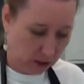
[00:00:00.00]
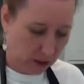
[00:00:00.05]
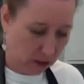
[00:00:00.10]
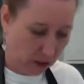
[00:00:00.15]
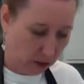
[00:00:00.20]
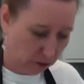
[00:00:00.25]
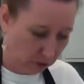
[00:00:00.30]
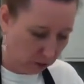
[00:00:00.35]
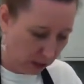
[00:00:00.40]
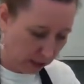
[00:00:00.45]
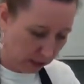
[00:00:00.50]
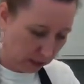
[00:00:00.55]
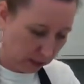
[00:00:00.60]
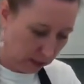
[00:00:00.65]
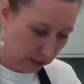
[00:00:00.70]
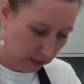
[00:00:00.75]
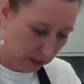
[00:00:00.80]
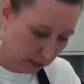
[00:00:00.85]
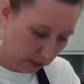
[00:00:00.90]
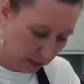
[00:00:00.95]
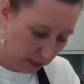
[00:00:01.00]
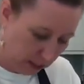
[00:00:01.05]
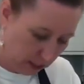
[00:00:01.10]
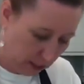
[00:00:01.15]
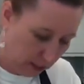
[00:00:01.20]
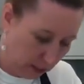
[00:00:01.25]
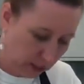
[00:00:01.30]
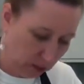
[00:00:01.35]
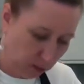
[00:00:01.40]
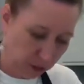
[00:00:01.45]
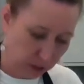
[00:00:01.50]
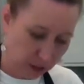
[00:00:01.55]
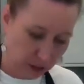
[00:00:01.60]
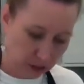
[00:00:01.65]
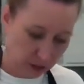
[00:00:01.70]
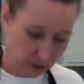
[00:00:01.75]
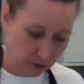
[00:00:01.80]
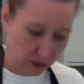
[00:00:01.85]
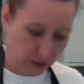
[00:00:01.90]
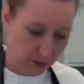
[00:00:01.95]
All right, that's pretty good
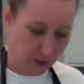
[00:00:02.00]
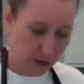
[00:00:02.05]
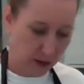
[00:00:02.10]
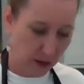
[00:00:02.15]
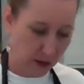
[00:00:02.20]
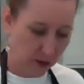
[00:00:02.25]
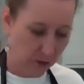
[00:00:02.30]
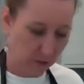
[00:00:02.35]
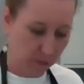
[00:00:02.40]
right there.